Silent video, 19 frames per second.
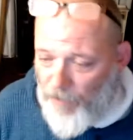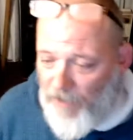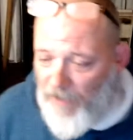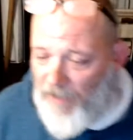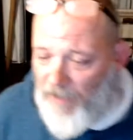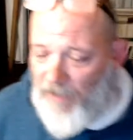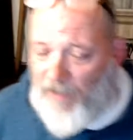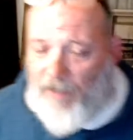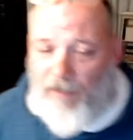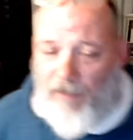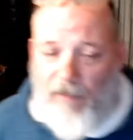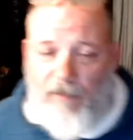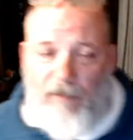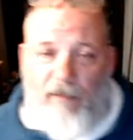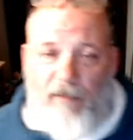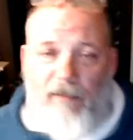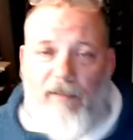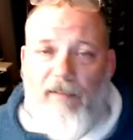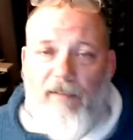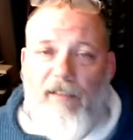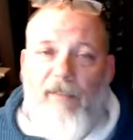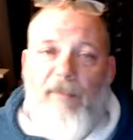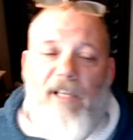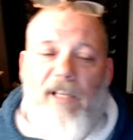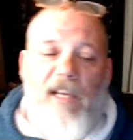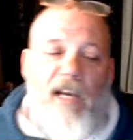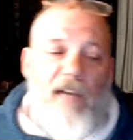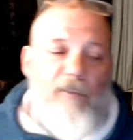Nick. Let
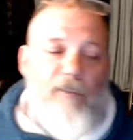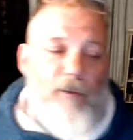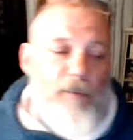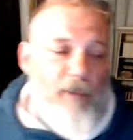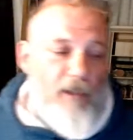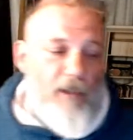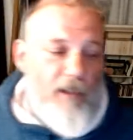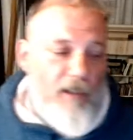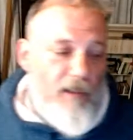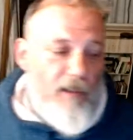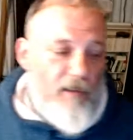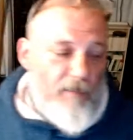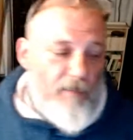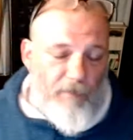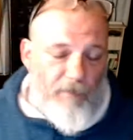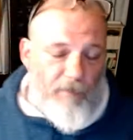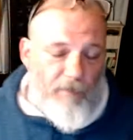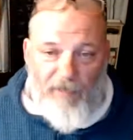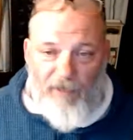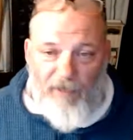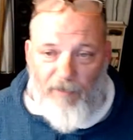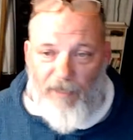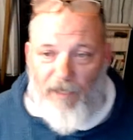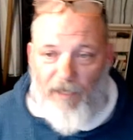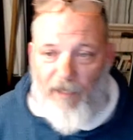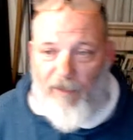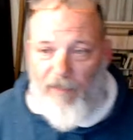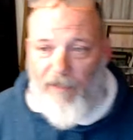me have it, buddy.
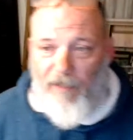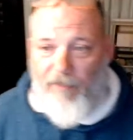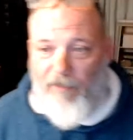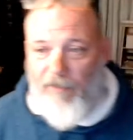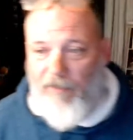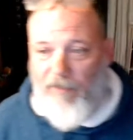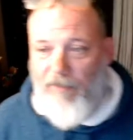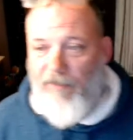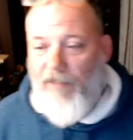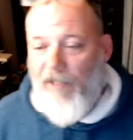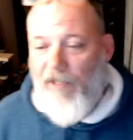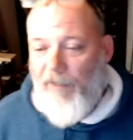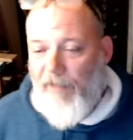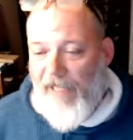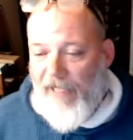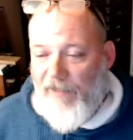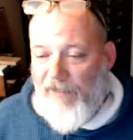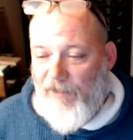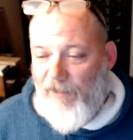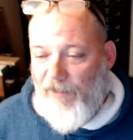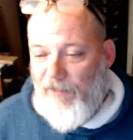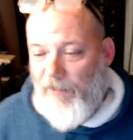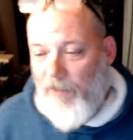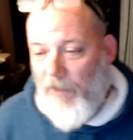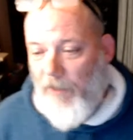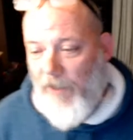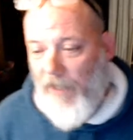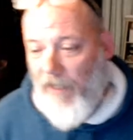Maybe I'll have a dumb answer
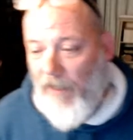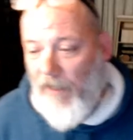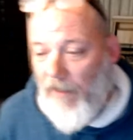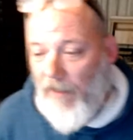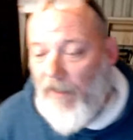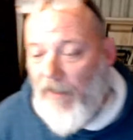for you.